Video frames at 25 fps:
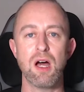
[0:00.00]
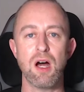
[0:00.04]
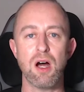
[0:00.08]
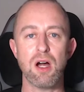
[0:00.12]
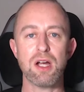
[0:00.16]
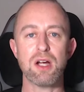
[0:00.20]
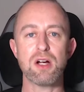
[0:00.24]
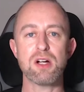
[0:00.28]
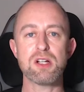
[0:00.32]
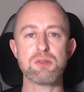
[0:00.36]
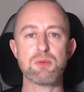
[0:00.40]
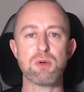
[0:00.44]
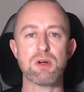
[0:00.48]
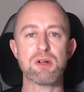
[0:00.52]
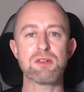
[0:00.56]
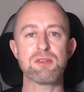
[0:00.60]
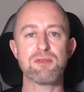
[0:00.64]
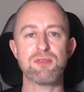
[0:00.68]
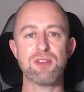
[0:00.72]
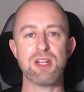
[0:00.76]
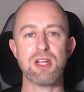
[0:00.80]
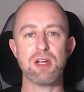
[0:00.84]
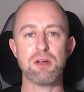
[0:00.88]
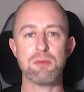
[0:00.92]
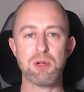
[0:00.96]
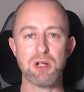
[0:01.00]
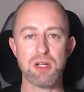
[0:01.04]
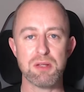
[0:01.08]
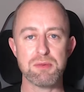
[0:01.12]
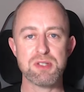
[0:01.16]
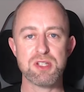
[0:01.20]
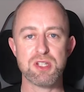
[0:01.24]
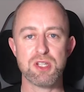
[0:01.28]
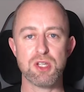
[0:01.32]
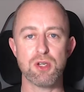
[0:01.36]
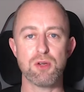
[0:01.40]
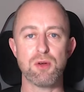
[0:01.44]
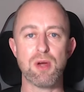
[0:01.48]
Hi guys, welcome to the video. My
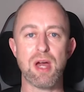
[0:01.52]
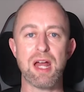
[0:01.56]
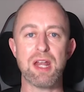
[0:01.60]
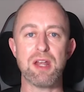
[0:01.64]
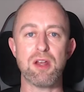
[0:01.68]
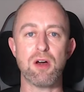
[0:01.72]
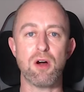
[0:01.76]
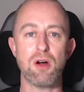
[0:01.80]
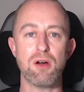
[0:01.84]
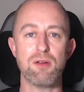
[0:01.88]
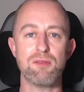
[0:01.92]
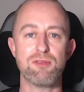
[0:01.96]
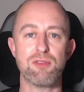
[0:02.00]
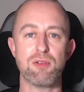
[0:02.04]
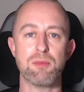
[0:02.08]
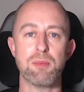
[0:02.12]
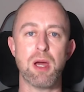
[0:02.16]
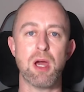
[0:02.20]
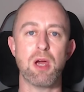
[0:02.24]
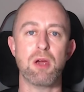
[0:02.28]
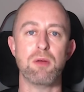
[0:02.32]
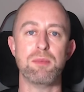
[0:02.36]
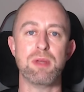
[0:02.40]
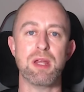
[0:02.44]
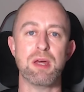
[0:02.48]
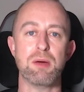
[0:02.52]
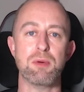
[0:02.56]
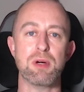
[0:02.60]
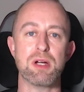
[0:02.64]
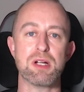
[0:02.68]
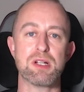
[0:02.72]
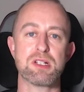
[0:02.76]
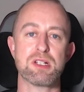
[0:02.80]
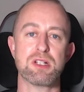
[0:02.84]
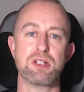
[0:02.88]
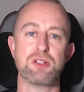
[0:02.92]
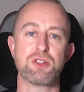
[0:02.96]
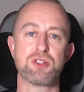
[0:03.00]
name's Hugh and I'm from Home
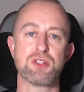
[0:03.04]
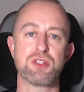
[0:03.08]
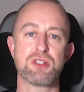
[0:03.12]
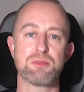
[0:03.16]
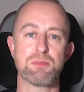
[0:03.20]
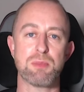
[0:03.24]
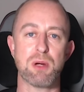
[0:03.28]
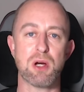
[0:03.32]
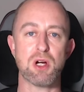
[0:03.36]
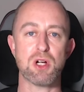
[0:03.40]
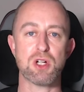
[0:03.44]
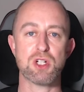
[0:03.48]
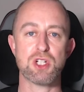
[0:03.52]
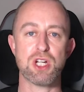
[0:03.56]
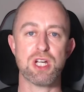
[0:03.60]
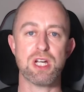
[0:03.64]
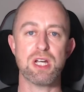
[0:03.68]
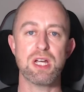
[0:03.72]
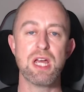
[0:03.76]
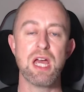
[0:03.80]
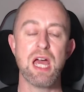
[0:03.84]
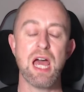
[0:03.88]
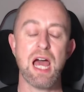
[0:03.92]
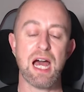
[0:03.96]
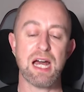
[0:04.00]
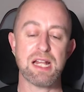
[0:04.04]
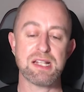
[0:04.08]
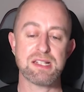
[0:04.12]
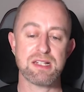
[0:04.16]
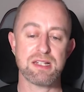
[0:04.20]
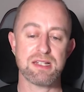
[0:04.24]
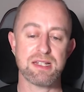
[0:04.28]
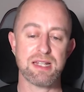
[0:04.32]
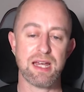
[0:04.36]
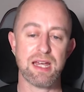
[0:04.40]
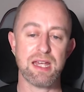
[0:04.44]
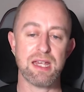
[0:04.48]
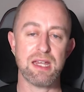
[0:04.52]
Network Solutions Berkshire. And
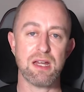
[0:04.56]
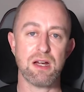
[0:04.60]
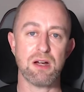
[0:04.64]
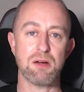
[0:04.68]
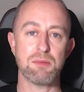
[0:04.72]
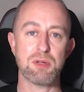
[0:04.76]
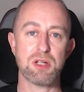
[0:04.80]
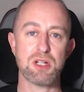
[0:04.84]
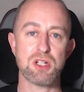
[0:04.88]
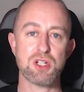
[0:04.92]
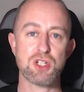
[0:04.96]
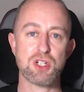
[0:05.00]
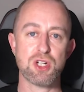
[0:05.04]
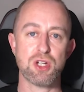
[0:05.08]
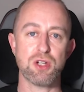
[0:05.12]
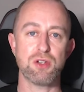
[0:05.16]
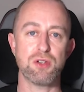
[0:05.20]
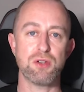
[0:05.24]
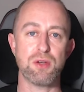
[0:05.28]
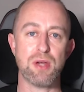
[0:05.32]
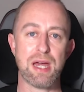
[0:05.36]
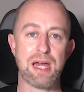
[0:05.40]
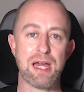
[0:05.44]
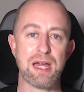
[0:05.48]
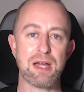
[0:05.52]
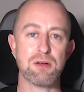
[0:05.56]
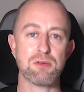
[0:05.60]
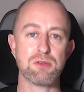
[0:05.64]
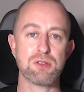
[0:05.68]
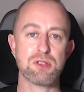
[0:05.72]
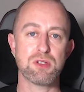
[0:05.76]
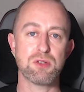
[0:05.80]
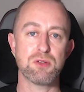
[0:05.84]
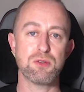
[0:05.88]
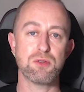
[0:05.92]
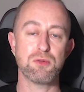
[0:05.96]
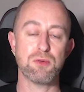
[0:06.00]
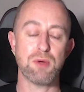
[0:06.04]
today I'm going to show you how
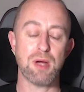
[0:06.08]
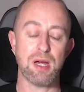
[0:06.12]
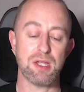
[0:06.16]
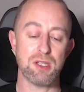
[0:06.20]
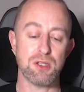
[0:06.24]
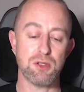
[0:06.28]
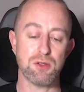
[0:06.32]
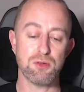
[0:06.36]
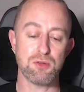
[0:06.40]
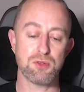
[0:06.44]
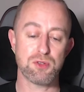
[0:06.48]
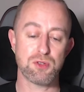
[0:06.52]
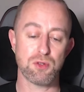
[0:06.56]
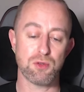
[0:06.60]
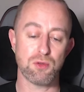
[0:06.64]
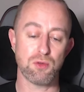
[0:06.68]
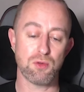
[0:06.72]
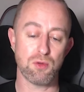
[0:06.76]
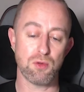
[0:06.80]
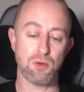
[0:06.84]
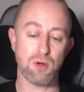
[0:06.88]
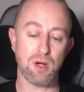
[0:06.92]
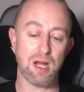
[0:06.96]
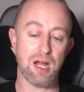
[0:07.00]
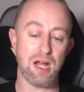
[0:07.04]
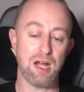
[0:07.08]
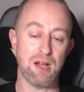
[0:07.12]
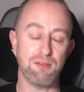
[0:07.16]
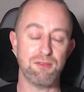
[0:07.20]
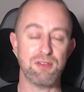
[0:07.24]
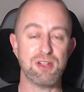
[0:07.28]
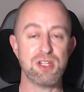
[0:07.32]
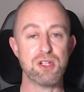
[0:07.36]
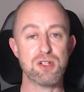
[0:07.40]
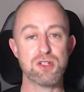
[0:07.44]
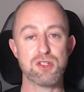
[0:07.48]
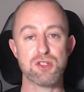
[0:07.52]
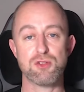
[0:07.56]
to use your
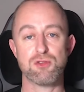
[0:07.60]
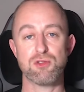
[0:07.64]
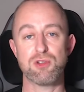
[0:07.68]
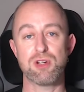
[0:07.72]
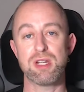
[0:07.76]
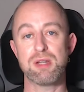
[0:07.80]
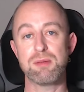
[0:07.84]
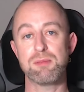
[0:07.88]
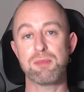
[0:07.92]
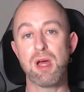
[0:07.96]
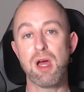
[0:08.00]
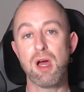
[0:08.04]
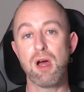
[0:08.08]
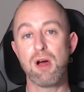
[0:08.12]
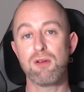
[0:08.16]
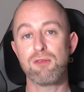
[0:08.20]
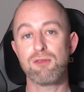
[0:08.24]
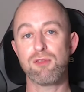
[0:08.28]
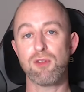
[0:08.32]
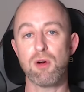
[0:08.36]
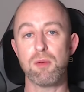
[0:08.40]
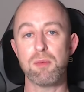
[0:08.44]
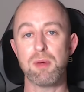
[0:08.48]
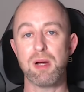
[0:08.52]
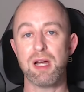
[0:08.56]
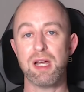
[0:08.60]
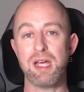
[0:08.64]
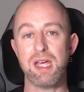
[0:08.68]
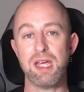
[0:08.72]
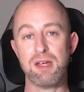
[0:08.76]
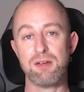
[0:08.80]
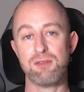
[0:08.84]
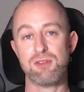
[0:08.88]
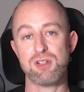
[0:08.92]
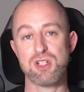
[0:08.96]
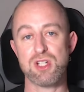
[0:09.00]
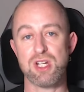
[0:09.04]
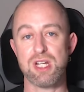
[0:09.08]
video stream from a
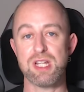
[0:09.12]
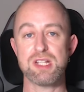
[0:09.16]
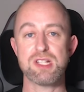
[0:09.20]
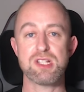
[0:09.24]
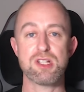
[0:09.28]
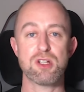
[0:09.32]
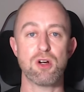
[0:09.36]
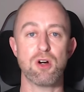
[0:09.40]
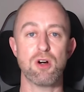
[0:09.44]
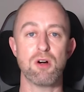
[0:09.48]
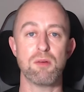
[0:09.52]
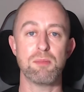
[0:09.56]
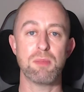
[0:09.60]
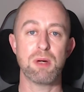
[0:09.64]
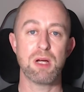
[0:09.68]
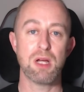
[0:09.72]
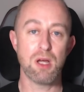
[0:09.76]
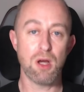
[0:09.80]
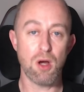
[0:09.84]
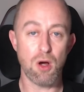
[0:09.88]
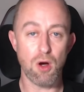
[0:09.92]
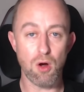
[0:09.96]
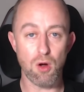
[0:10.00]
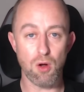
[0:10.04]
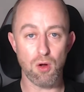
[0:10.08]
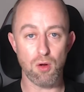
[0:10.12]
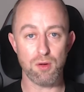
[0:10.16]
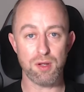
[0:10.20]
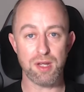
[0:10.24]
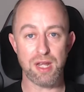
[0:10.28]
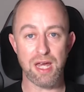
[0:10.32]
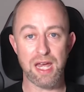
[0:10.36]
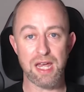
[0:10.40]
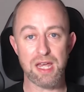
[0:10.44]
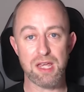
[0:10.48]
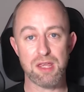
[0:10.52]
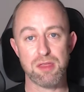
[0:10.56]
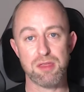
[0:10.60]
Hikvision Intercom on
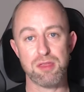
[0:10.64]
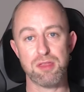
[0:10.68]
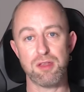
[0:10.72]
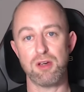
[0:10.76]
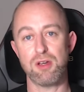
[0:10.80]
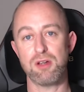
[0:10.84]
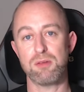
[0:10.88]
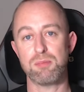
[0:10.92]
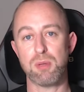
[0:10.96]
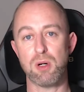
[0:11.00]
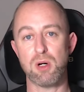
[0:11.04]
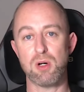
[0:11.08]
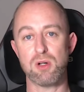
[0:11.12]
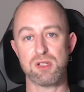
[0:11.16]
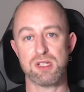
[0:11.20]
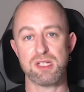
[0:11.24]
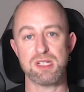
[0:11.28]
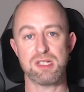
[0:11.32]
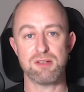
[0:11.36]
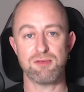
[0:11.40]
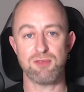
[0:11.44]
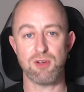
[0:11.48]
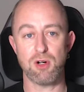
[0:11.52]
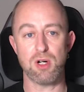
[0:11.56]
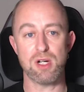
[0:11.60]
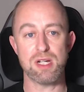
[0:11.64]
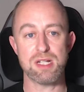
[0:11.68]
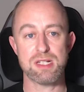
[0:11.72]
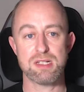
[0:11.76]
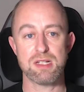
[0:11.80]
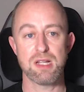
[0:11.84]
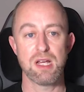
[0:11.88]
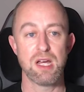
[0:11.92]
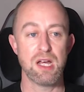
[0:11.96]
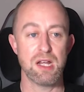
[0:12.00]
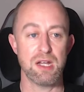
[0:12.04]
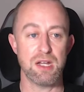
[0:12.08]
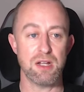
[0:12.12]
a third party
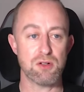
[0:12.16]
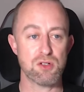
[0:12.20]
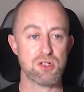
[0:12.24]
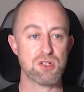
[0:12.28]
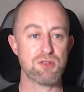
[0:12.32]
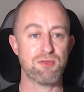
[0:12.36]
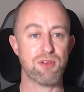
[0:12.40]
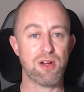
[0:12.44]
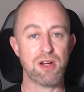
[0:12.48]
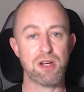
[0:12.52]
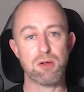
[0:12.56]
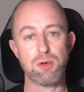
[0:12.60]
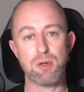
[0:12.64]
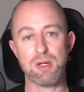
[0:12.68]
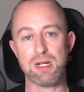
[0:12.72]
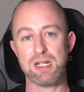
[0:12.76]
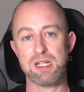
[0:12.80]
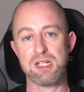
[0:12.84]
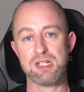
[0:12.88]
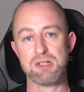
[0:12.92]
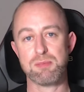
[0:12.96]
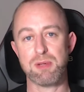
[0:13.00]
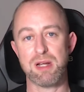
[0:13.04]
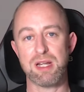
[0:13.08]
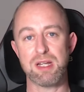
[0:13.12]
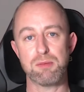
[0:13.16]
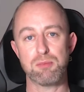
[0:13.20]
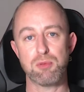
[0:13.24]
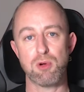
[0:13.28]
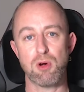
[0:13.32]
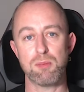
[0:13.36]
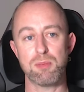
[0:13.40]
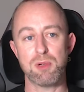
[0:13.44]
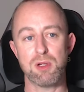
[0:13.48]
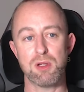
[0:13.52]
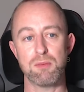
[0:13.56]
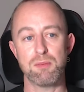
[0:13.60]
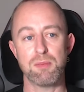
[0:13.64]
device. Now I'll just very quickly explain the
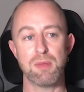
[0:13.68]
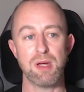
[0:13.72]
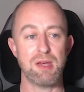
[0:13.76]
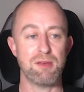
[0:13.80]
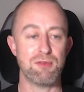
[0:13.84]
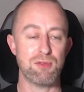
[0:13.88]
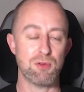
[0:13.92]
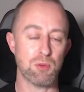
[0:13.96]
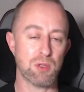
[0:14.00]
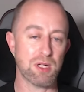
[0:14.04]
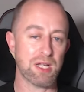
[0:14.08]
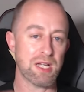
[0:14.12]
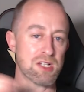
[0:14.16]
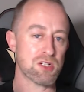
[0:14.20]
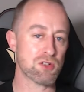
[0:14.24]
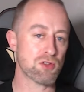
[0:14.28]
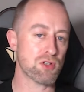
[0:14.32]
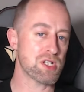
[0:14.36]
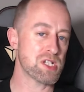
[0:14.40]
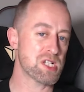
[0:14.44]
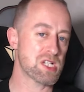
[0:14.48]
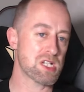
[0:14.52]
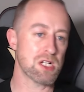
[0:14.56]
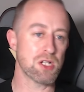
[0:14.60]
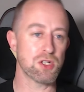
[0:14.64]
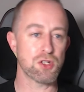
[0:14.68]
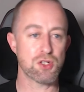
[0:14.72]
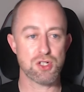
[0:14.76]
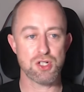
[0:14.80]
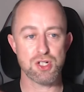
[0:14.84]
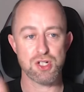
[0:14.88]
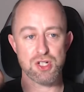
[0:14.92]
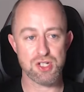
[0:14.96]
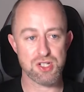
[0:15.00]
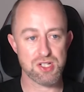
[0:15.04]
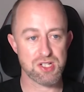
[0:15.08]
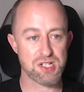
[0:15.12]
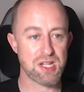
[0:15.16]
problem. If you want to get straight to the
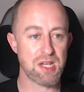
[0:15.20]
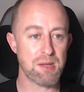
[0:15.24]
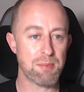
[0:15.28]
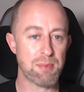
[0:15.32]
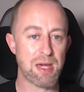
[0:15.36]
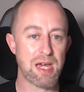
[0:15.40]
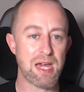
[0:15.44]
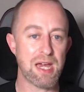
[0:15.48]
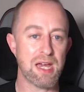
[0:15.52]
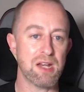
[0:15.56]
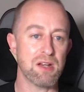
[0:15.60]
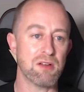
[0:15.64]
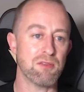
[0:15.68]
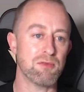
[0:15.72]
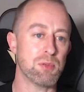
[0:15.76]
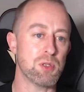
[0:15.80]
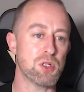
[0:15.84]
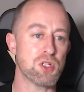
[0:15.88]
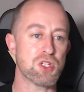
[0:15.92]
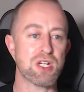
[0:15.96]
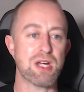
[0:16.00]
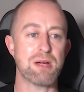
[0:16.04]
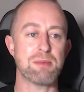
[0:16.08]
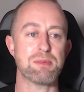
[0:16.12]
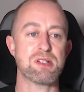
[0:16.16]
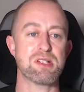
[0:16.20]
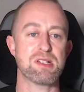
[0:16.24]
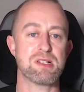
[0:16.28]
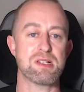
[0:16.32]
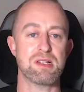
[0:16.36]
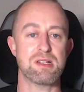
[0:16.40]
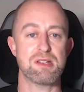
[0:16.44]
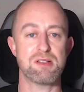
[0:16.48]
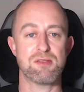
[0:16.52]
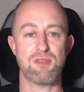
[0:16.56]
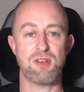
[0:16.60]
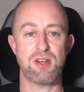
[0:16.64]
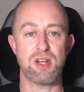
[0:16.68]
solution, just skip ahead. I've put chapters in
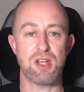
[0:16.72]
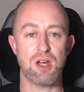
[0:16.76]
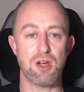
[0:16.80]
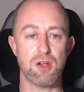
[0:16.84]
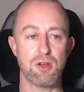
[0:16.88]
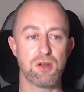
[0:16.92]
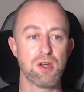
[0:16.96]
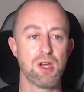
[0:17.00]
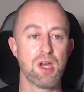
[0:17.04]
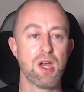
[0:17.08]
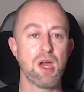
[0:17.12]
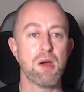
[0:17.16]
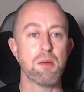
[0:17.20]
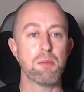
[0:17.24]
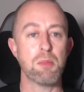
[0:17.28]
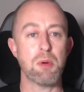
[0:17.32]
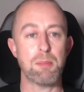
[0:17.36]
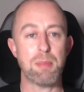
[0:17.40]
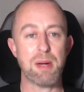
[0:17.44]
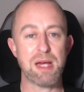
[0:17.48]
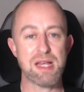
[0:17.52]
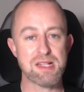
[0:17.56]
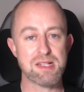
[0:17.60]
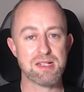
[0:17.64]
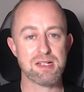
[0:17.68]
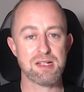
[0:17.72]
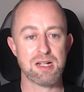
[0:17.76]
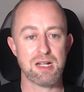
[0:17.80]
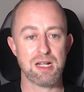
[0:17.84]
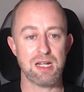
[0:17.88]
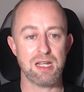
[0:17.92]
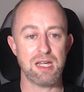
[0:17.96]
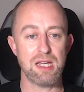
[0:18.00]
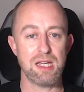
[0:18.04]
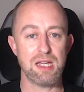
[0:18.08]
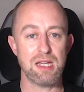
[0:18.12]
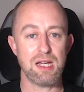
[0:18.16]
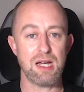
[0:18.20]
this video. But
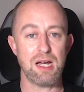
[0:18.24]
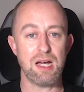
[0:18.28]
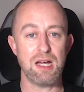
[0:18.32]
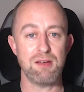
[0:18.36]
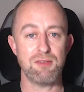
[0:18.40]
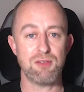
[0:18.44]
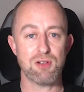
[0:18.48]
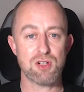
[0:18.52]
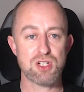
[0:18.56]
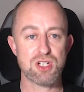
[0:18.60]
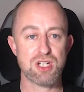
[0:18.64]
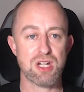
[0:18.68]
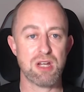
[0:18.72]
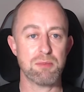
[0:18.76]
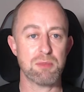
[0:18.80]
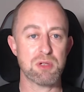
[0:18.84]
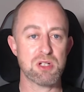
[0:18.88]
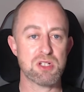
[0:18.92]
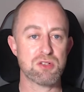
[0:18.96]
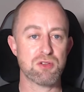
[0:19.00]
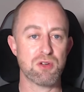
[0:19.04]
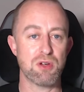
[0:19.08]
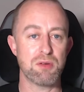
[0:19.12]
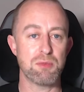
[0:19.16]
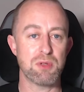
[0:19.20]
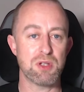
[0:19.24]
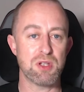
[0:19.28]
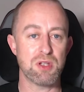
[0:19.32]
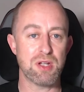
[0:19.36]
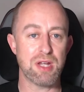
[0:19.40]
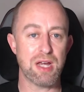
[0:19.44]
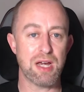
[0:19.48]
basically, if I share my screen with you